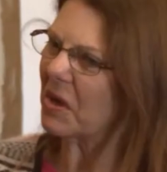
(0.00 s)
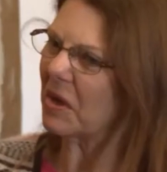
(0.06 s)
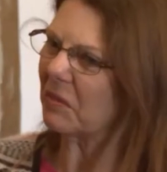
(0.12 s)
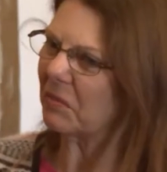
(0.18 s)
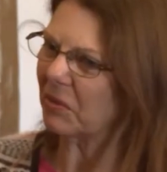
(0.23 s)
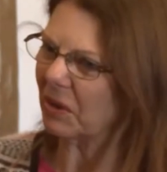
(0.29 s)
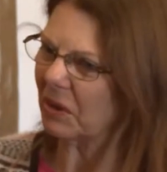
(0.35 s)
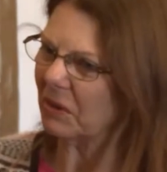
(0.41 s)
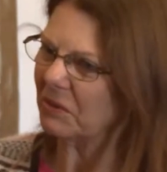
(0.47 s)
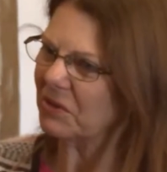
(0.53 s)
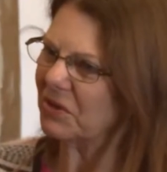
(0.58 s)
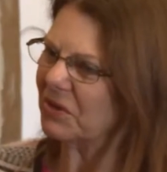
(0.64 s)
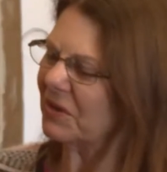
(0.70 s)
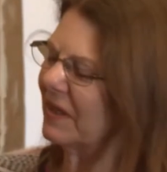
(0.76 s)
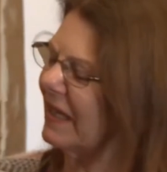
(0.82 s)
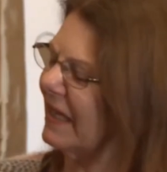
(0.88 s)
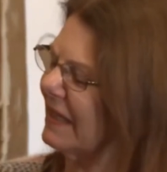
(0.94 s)

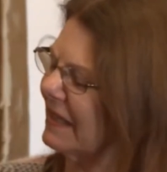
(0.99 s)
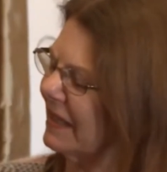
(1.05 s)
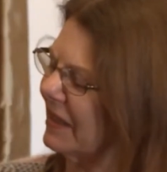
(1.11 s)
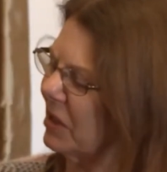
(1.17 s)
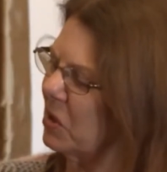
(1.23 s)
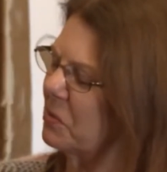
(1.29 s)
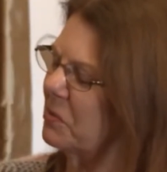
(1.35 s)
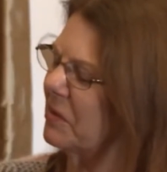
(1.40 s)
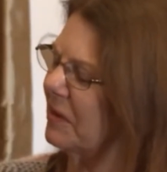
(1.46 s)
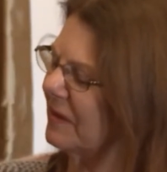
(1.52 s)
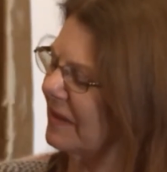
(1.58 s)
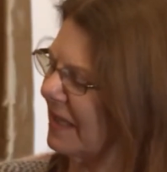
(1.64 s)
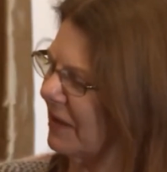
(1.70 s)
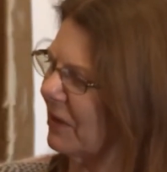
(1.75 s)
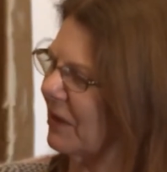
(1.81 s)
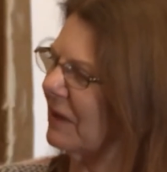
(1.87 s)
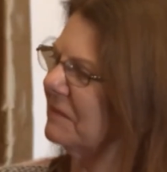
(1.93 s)
approach, and I hope that
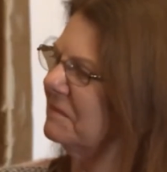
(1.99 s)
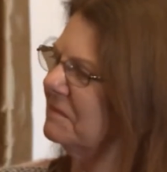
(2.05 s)
they are.